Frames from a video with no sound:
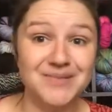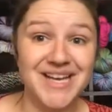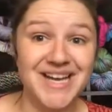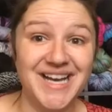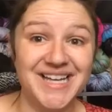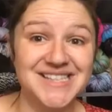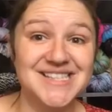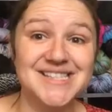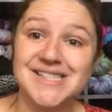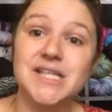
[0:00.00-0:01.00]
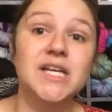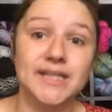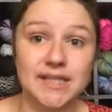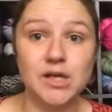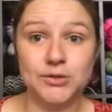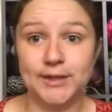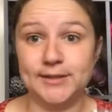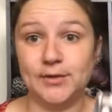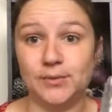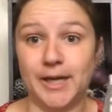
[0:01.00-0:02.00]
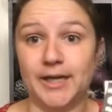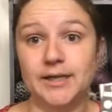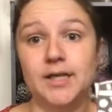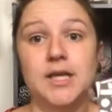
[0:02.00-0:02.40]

because y'all need to know about it.